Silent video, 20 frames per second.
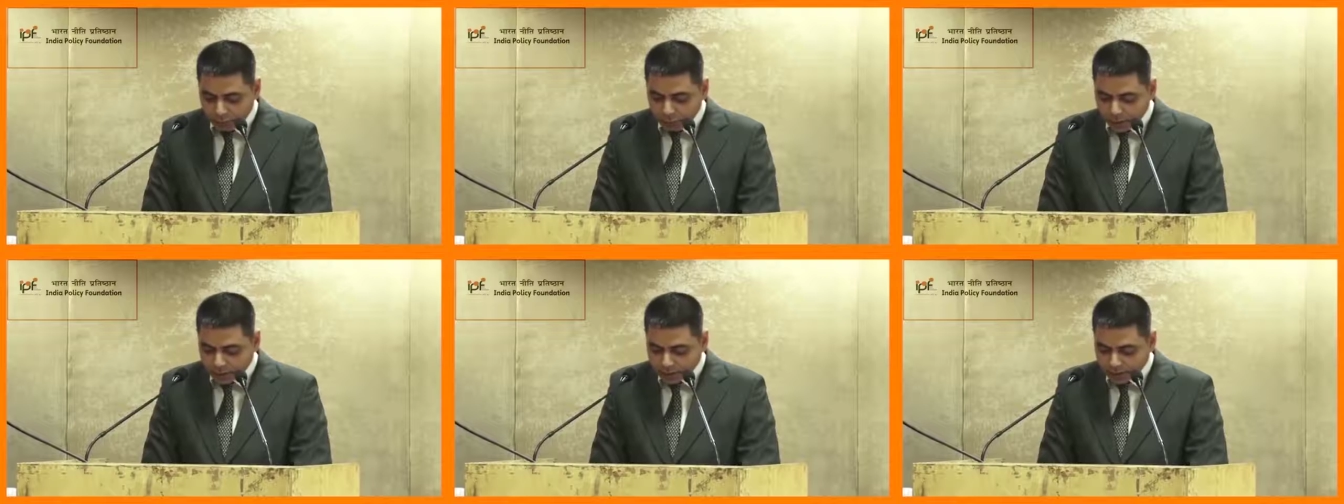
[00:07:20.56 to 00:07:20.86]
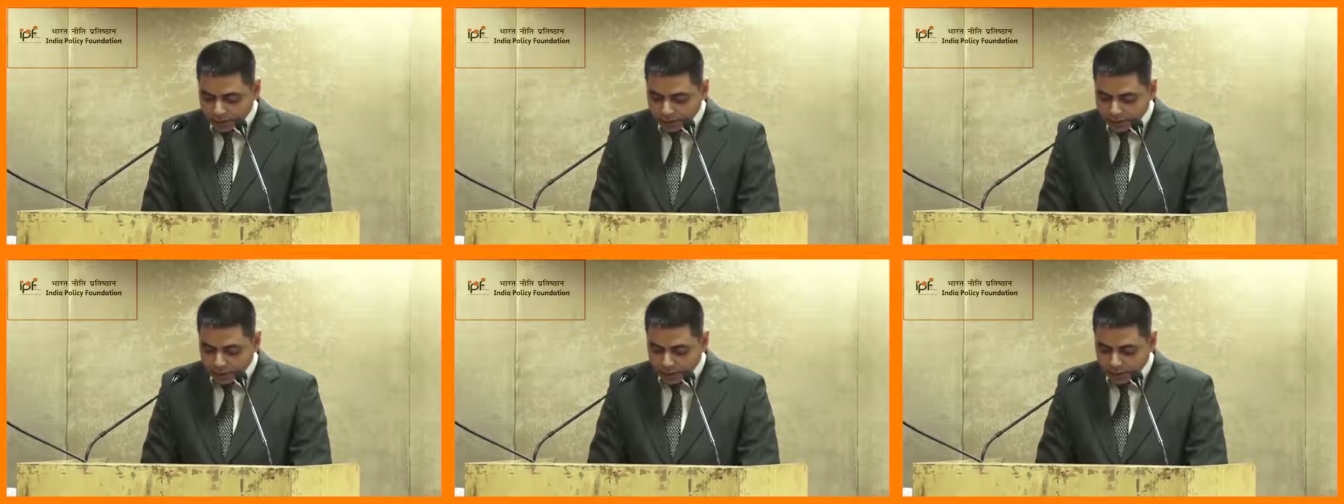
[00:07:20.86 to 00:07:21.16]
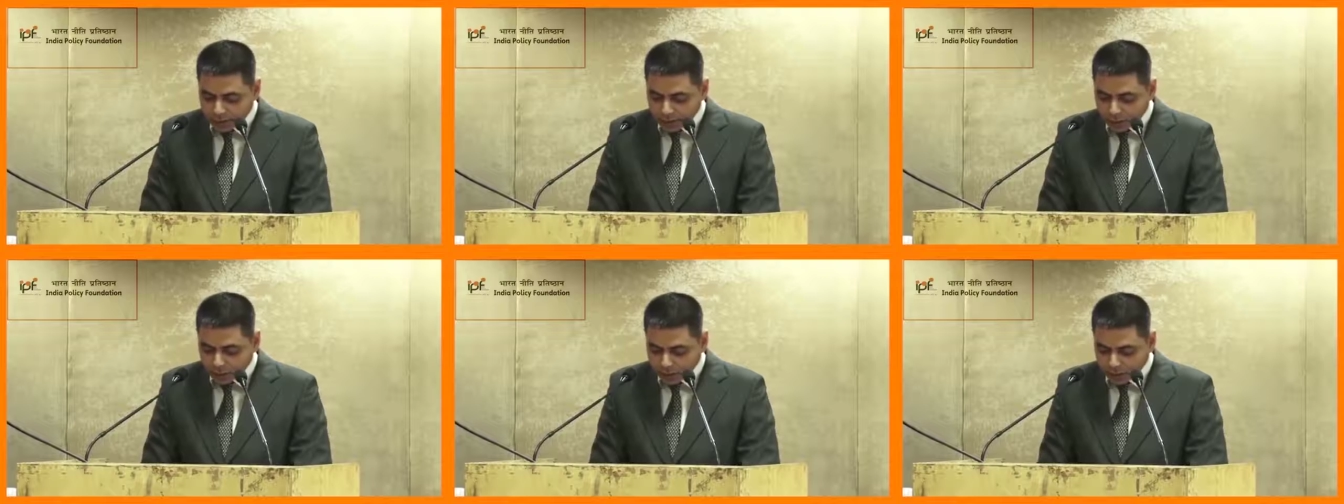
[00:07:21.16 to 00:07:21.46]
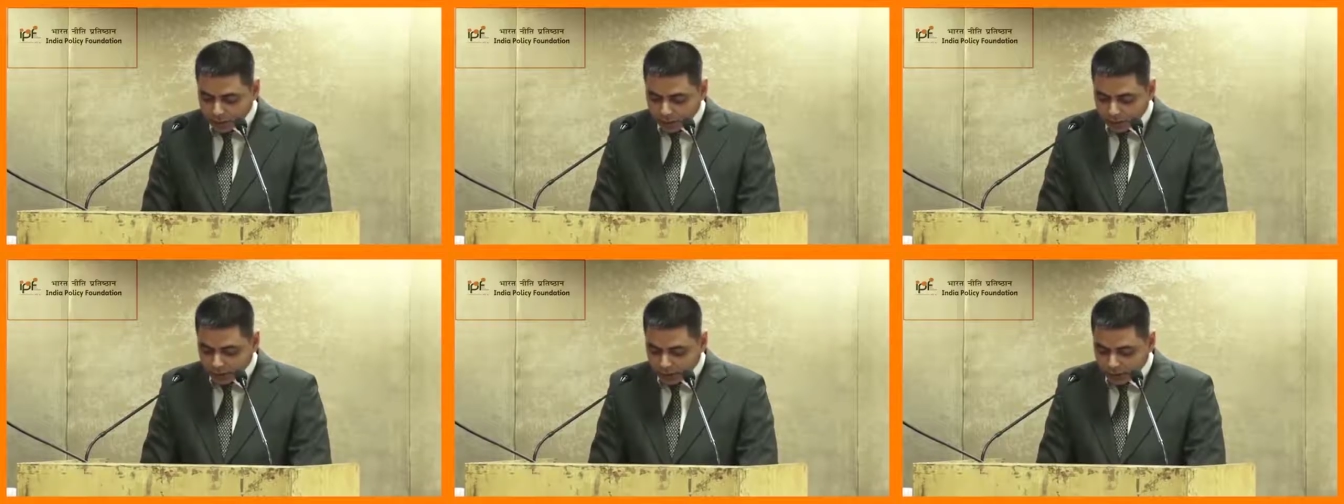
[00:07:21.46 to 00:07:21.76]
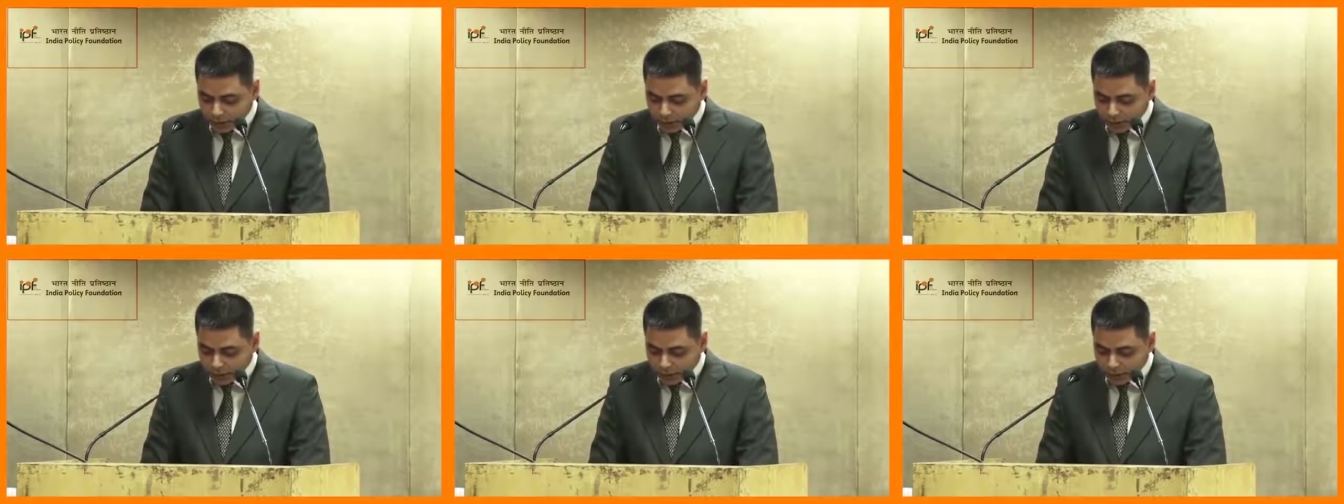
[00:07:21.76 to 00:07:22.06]
The Pakistani junta
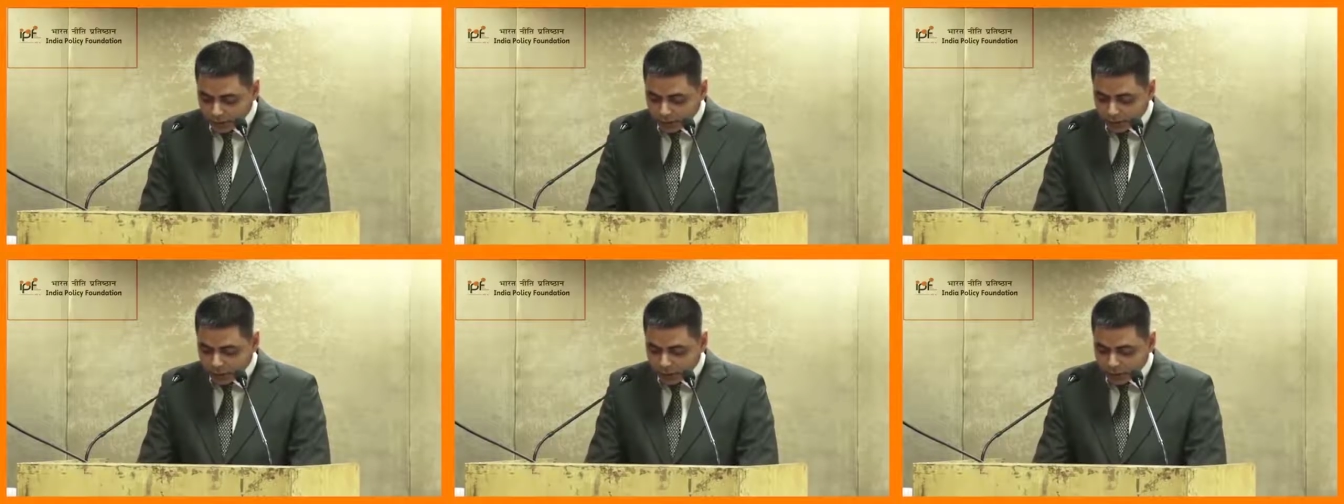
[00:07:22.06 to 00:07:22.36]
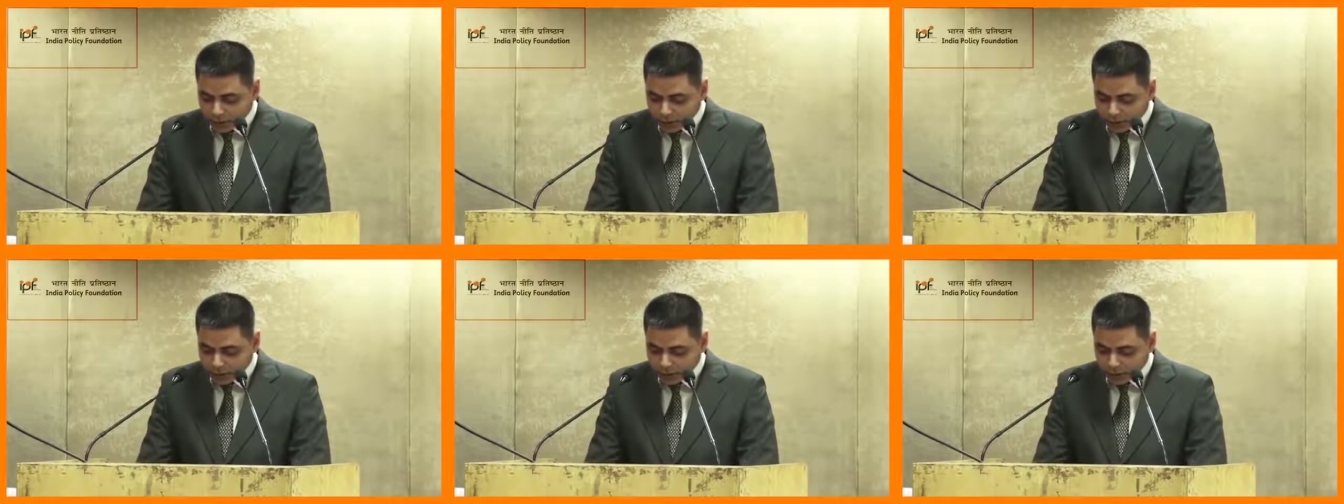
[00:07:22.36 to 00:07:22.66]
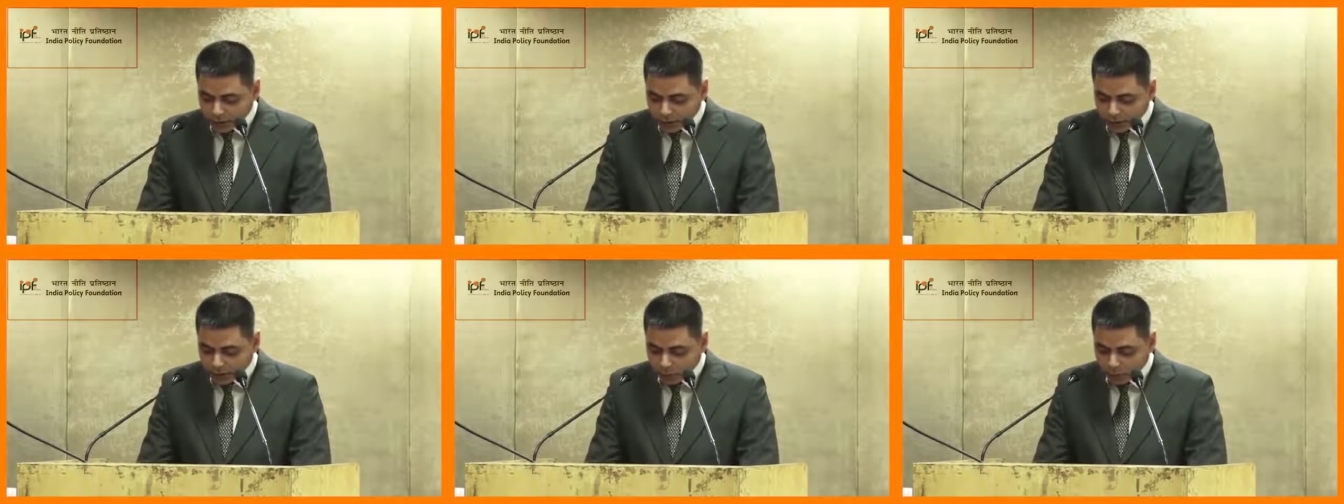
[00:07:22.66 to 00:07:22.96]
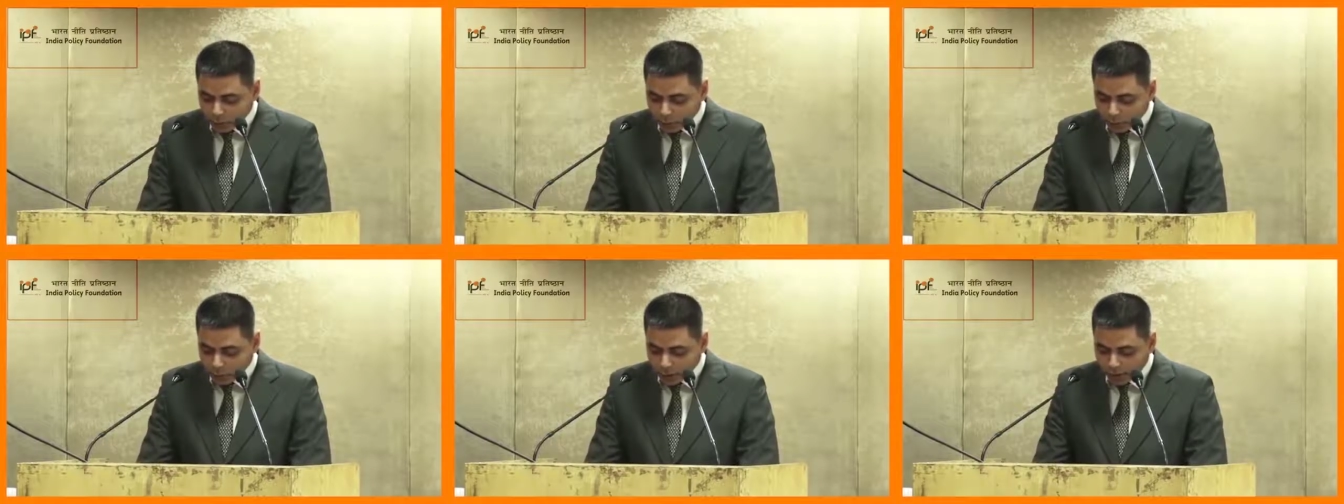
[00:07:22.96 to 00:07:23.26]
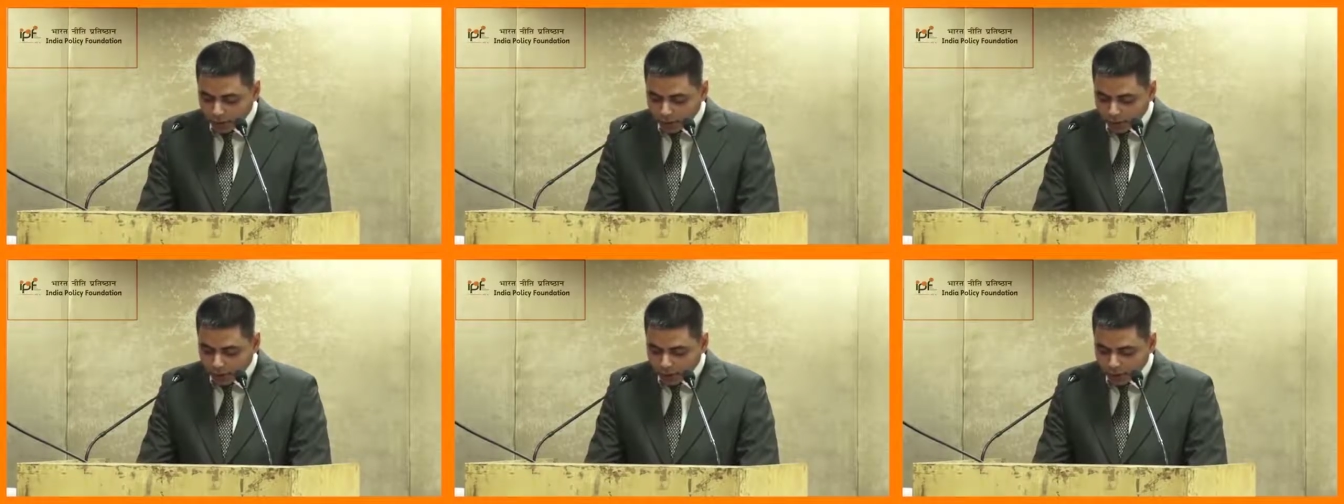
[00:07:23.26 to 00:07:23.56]
did not just
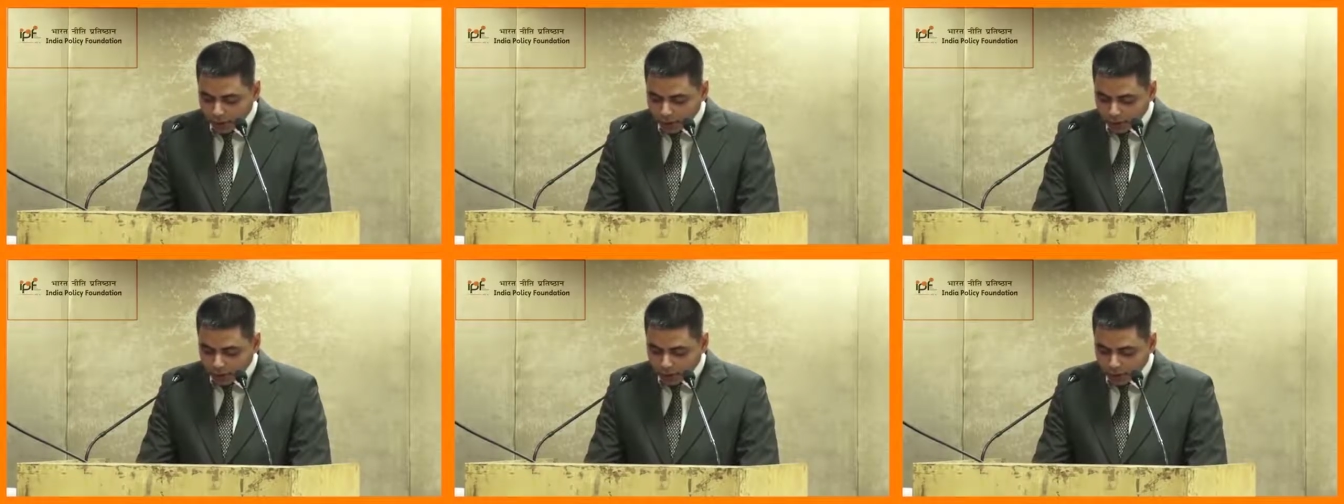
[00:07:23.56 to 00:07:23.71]
want